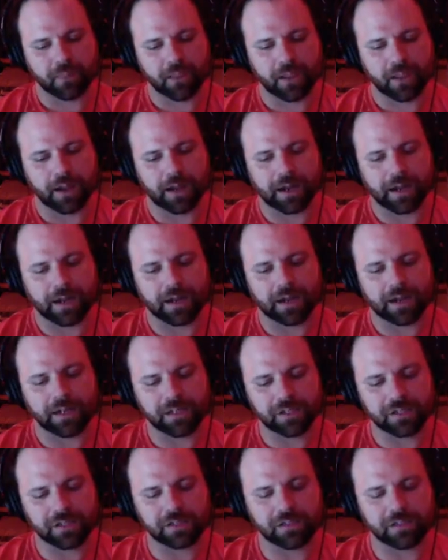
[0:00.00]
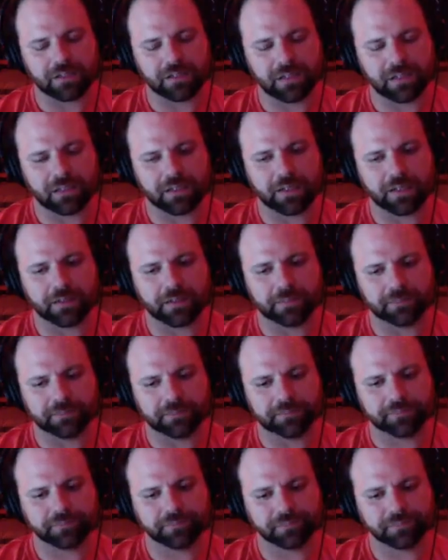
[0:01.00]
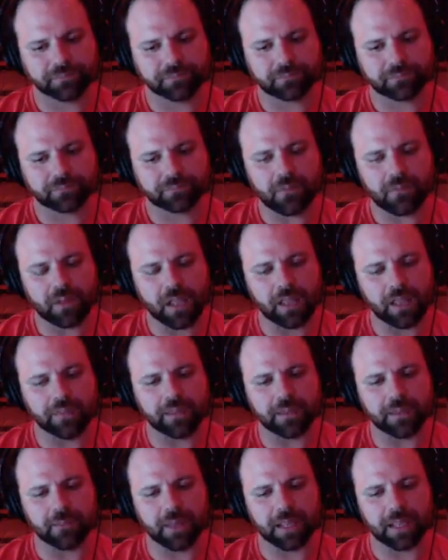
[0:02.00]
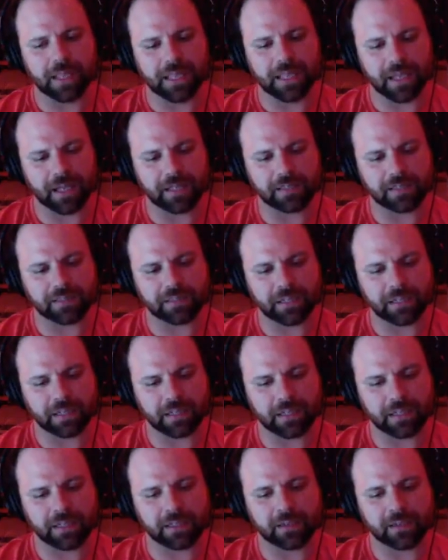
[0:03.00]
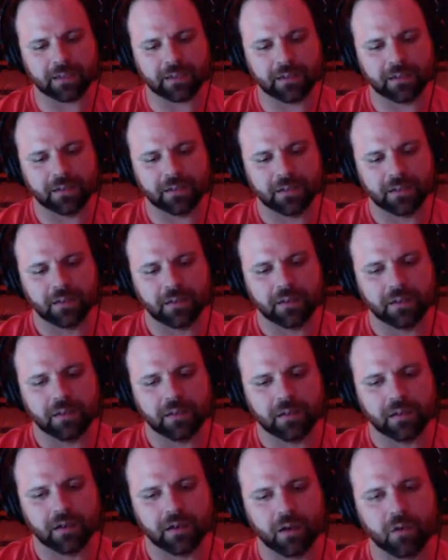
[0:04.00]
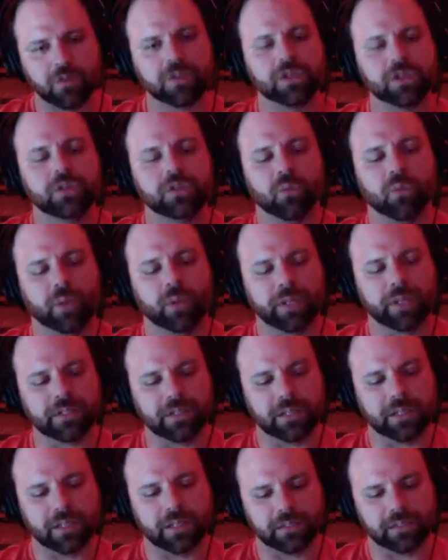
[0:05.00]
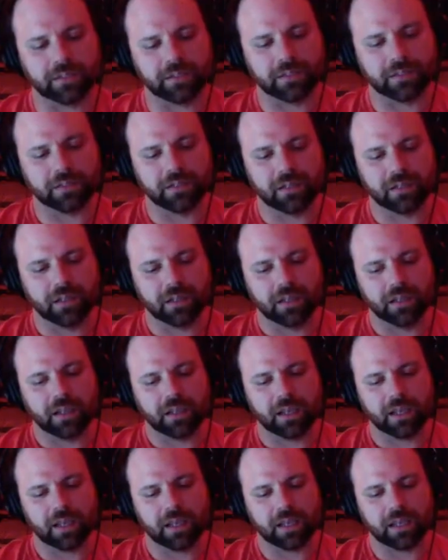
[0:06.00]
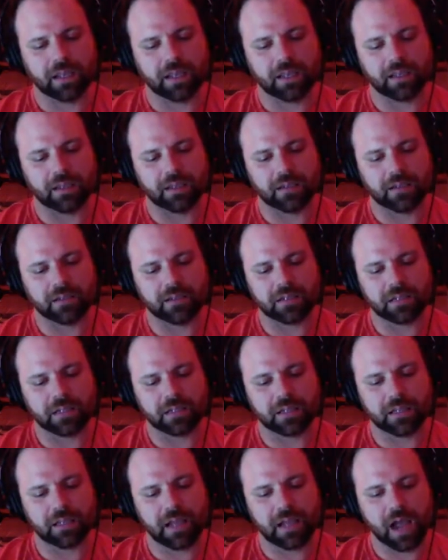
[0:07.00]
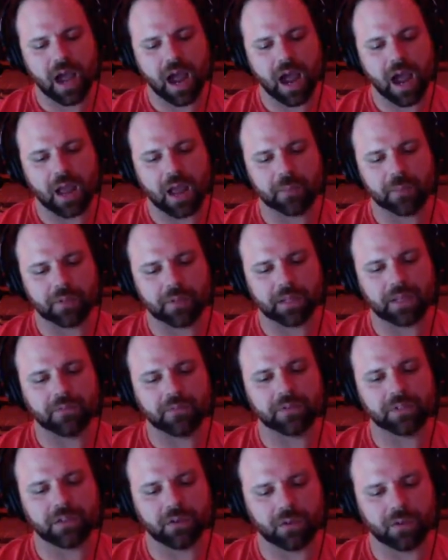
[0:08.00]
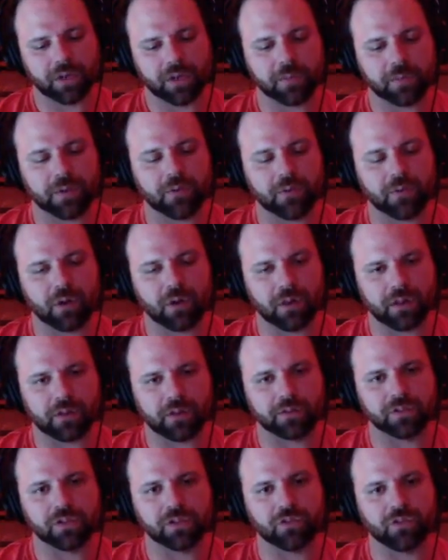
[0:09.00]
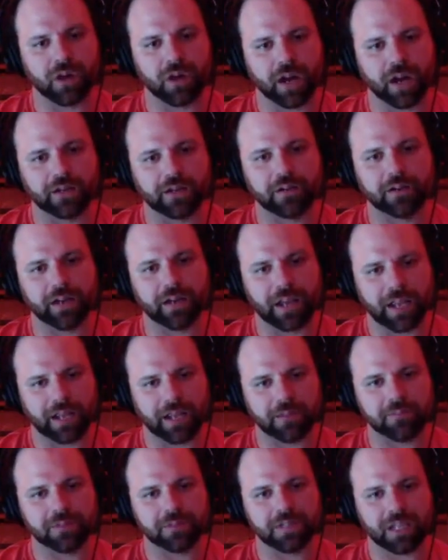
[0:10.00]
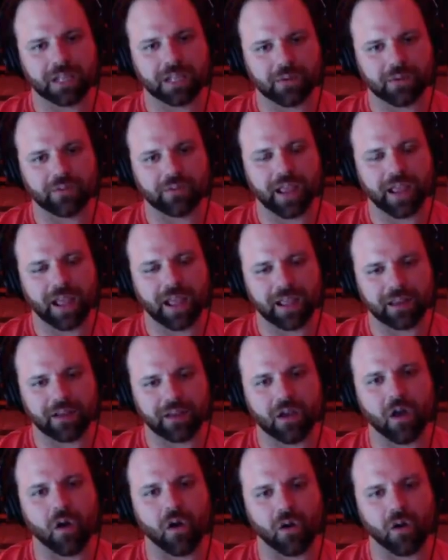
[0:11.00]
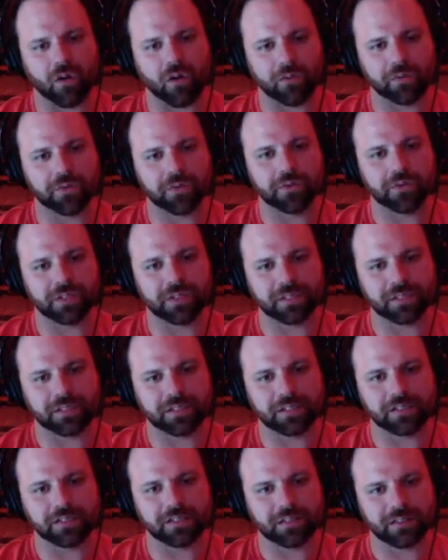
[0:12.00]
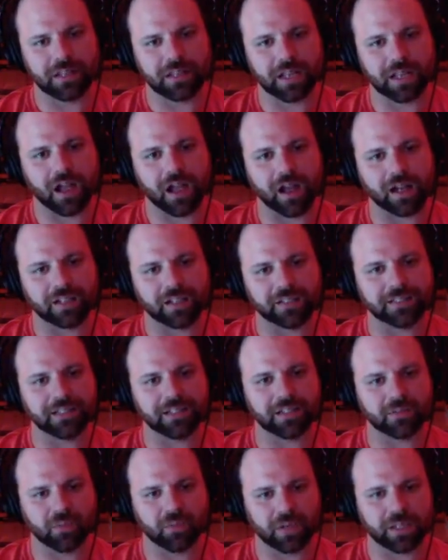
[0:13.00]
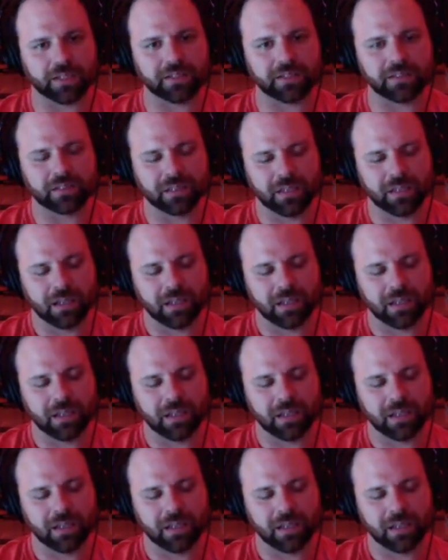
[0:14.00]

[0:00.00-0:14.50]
I just I think my gut is saying OSU wins this, and I believe it's going to be one of those grinder games like we've had all through this season that got us 10 wins.